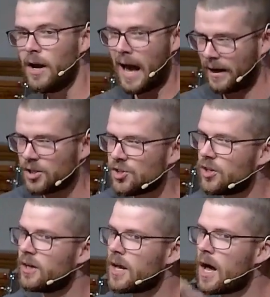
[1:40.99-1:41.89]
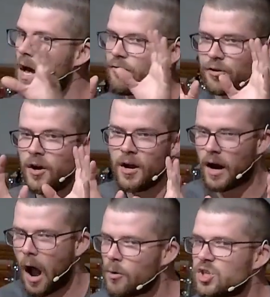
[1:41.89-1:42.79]
or I didn't sin enough, or
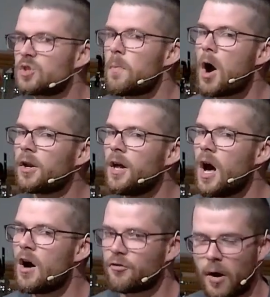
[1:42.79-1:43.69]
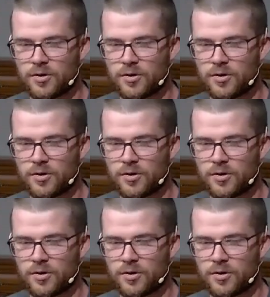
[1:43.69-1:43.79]
I was smart enough,